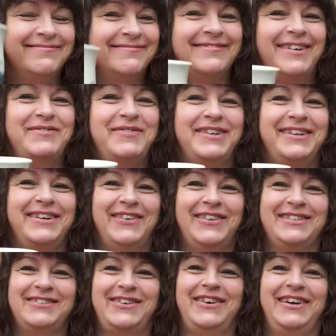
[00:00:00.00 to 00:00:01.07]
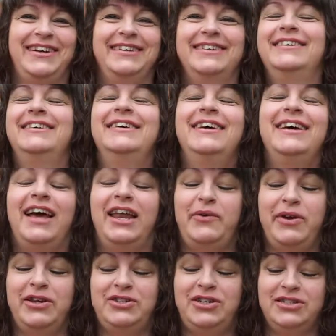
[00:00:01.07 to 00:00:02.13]
I'll put it on the screen.
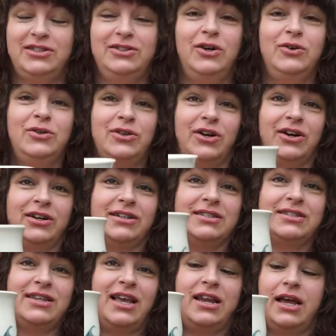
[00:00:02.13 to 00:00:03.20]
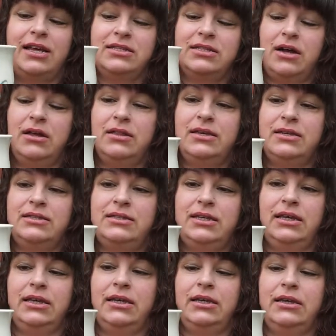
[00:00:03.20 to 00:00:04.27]
Anyway, she's a local artist, and I saw this
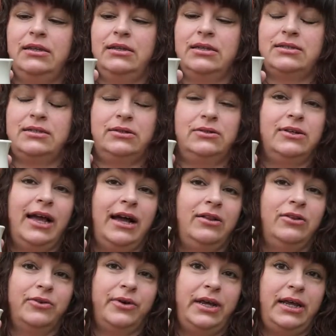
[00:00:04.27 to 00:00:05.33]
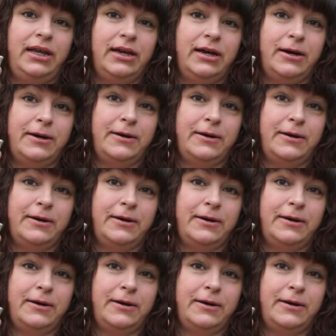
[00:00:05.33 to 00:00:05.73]
in this little gallery